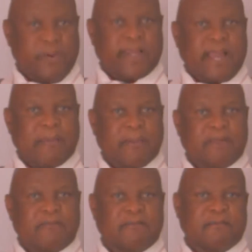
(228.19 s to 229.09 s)
they were
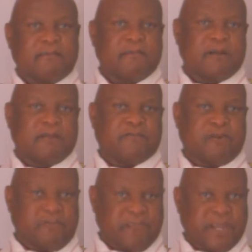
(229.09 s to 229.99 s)
coming
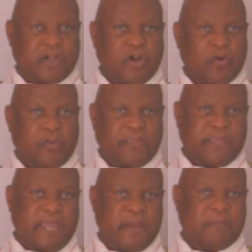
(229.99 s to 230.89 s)
from 3 o'clock when they
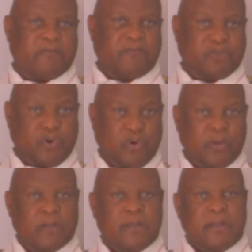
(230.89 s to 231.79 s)
came from school,
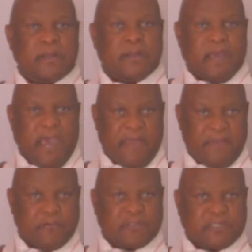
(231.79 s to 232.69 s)
and
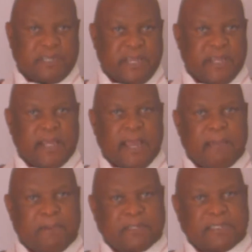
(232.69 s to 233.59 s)
they would stay
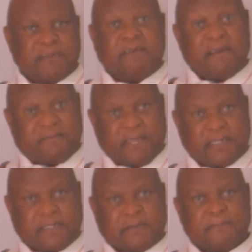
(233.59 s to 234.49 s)
up until
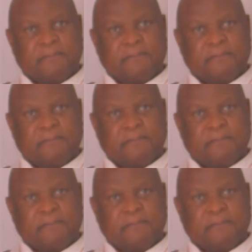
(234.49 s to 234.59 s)
5:30.